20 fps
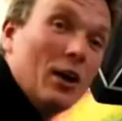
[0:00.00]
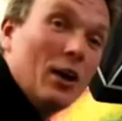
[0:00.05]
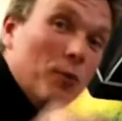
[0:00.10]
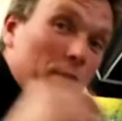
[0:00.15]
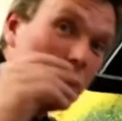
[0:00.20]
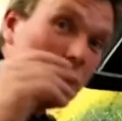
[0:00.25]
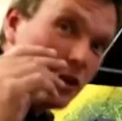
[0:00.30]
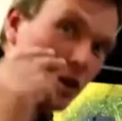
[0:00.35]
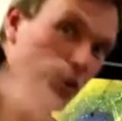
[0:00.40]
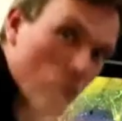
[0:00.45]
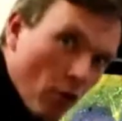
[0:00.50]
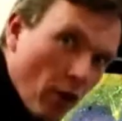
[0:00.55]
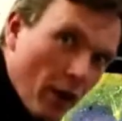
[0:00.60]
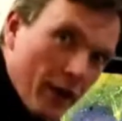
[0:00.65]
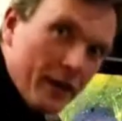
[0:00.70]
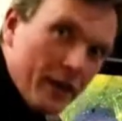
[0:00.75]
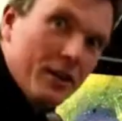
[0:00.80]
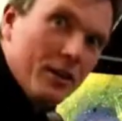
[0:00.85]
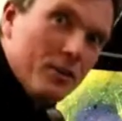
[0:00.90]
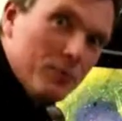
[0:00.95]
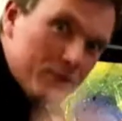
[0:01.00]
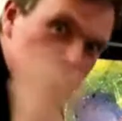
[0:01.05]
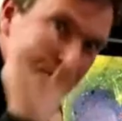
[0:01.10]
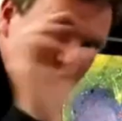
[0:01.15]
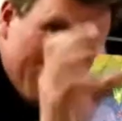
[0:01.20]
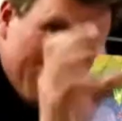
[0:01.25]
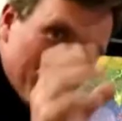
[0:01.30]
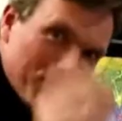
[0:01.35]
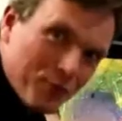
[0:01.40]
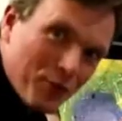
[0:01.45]
and we can go, right, we just
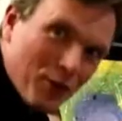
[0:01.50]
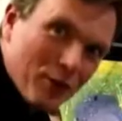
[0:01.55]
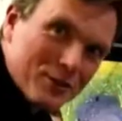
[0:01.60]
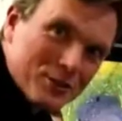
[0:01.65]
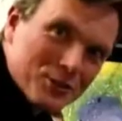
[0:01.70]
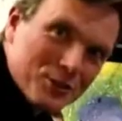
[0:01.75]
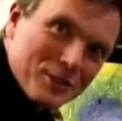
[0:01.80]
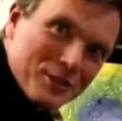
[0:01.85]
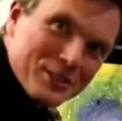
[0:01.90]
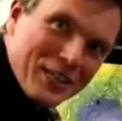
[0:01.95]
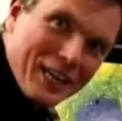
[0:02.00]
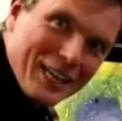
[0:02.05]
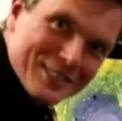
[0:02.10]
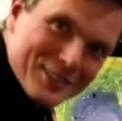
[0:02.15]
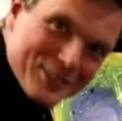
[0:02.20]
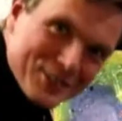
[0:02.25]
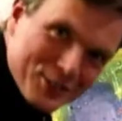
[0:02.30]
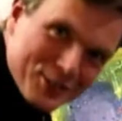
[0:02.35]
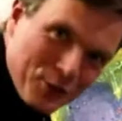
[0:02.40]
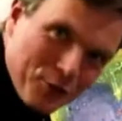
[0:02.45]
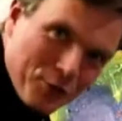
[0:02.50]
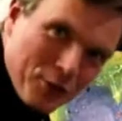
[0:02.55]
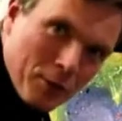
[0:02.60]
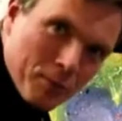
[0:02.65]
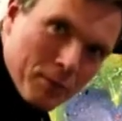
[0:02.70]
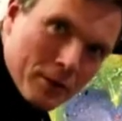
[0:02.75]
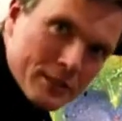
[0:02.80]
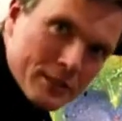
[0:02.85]
need to focus on those hands and soften up those